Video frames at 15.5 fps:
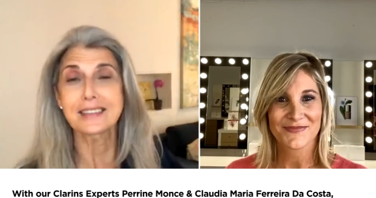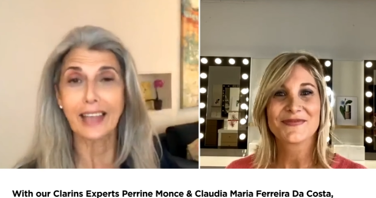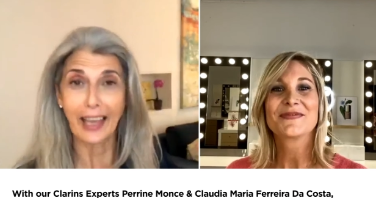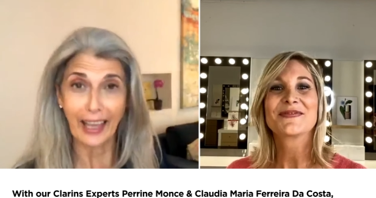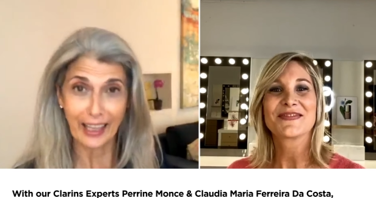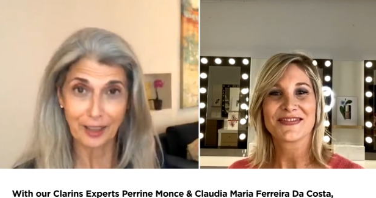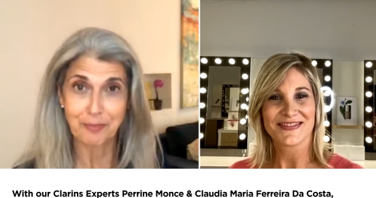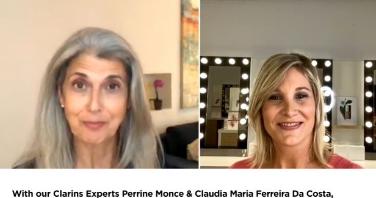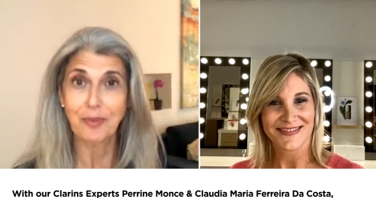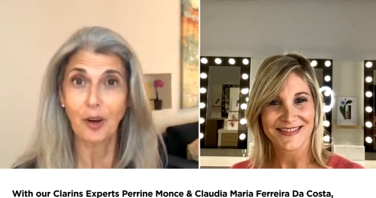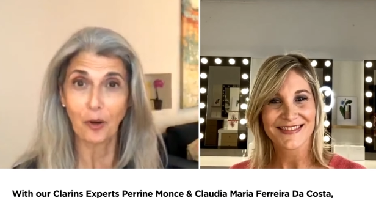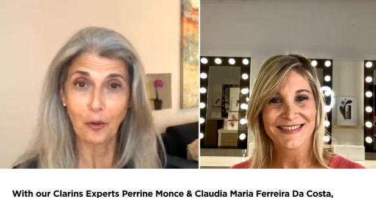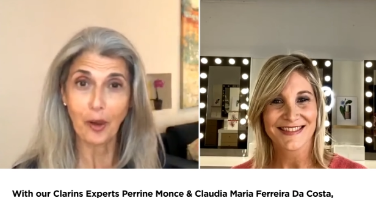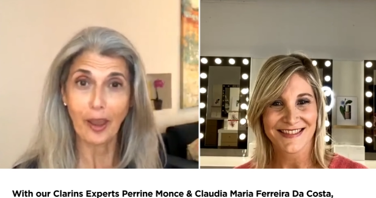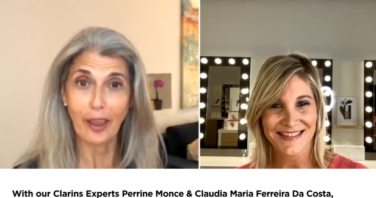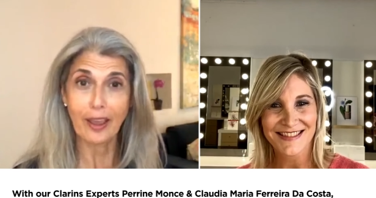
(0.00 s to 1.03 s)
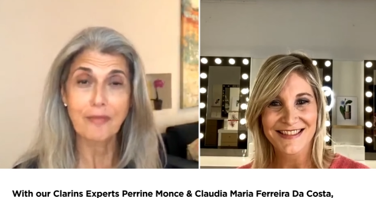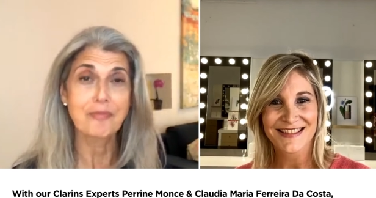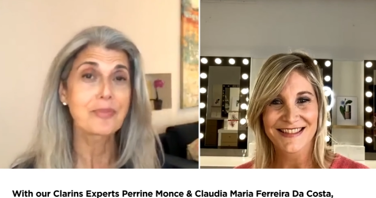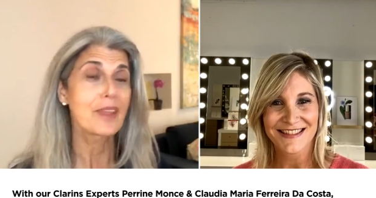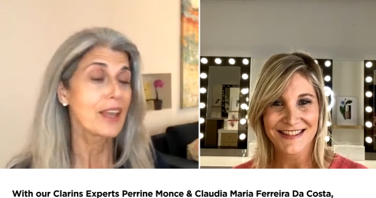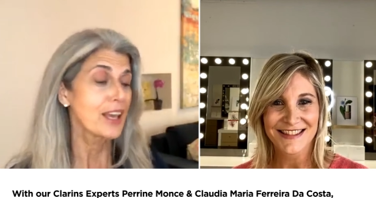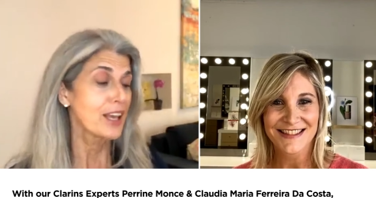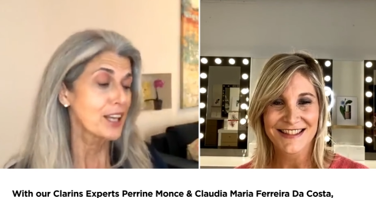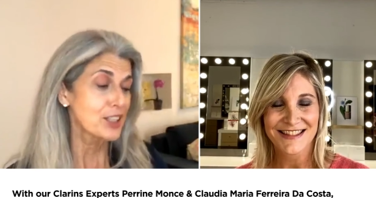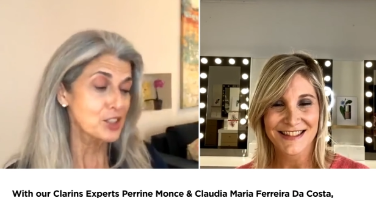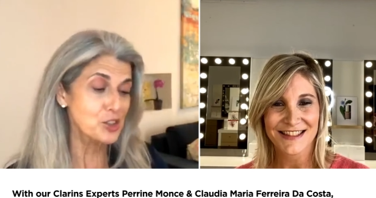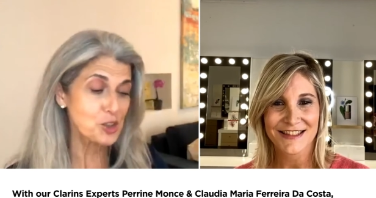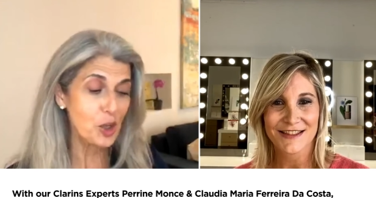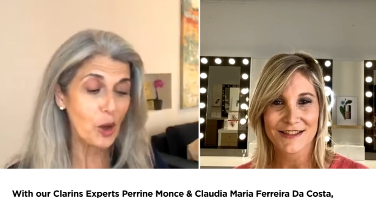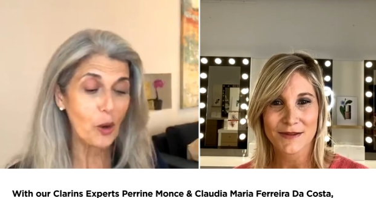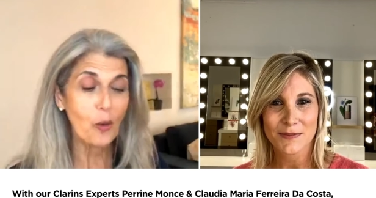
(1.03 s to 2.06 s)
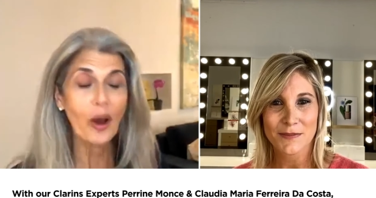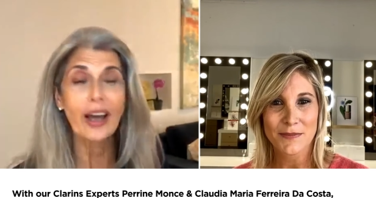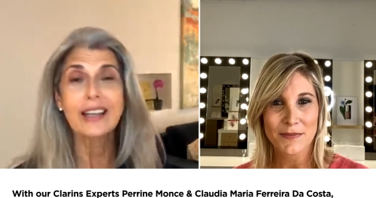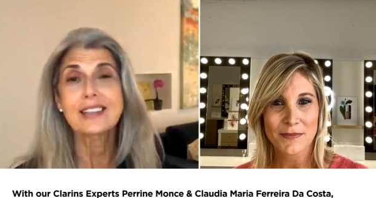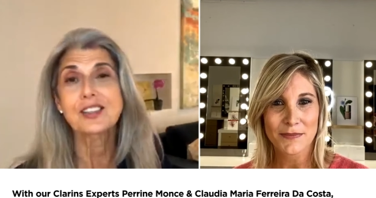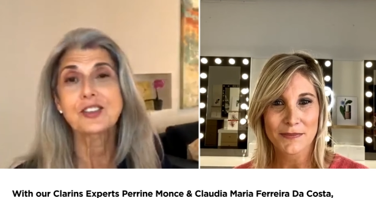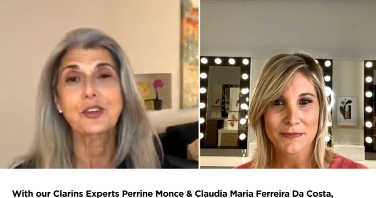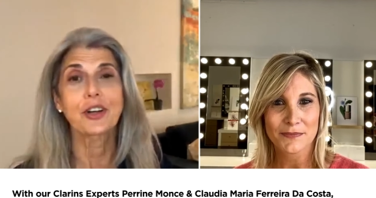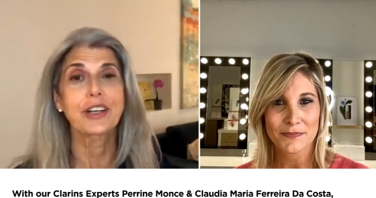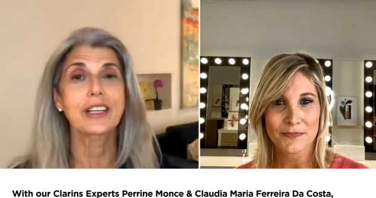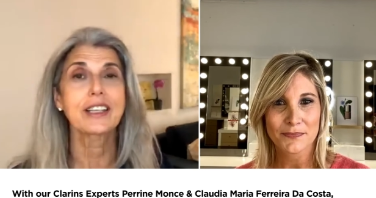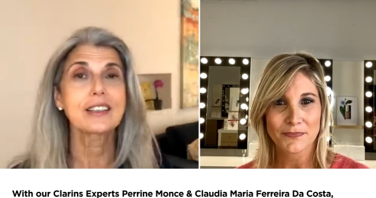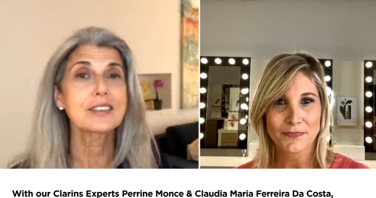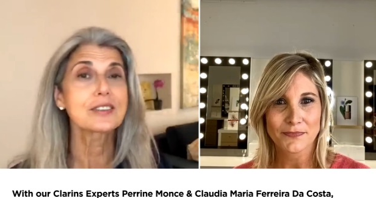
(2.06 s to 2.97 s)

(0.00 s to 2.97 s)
Speaker 1: day, okay? So I started